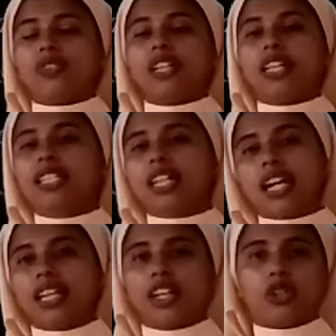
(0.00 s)
well as
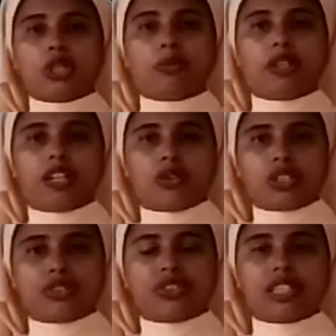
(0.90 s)
uncountable
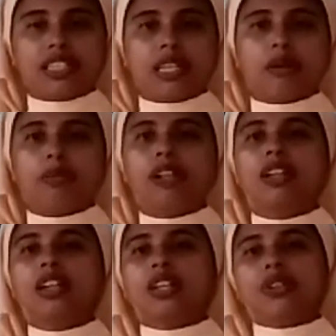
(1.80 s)
nouns. For example,
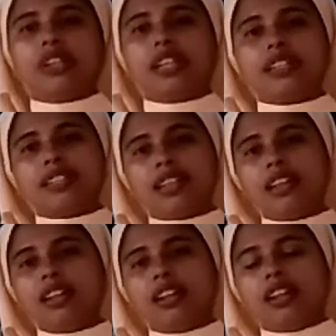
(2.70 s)
you can
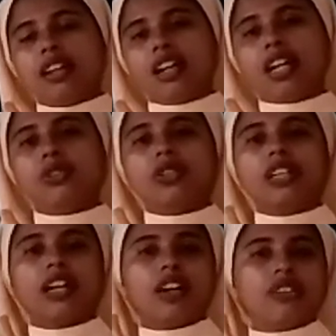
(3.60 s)
say, I don't
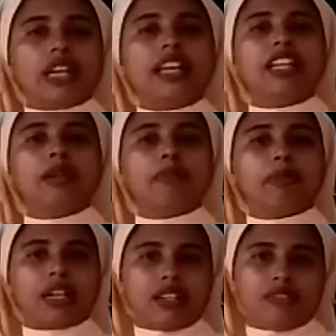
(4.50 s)
have any
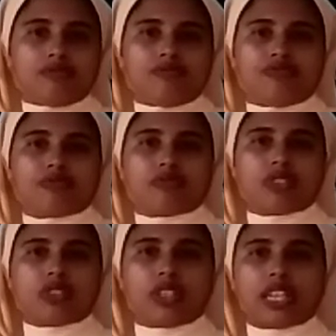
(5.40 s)
money.
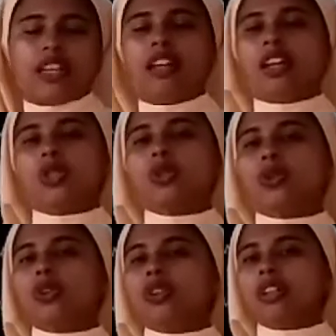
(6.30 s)
Okay, so
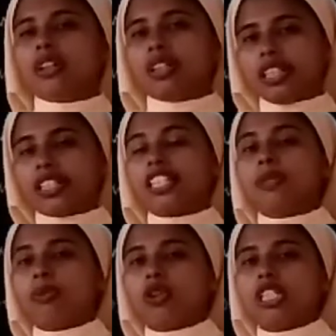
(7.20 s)
this
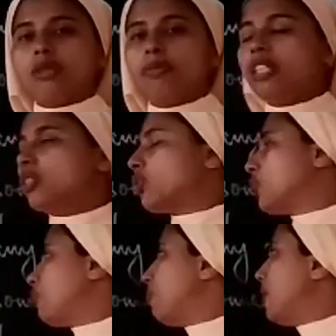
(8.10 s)
is possible
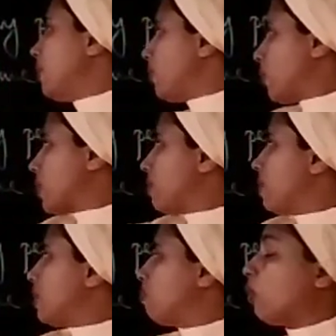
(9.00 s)
to be used
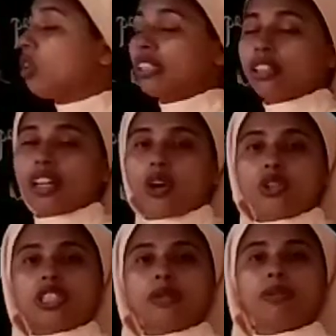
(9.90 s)
with both
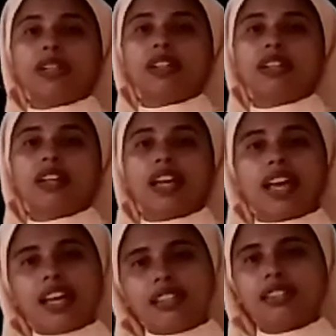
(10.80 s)
countable
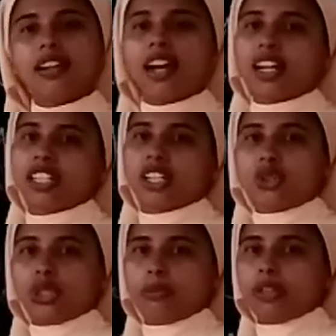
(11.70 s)
and
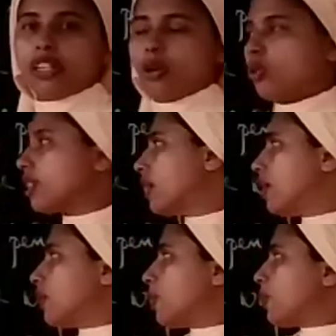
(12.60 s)
uncountable nouns.
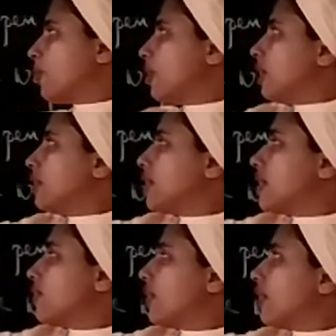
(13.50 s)
So this
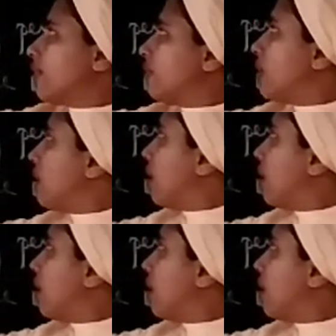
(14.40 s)
is one of the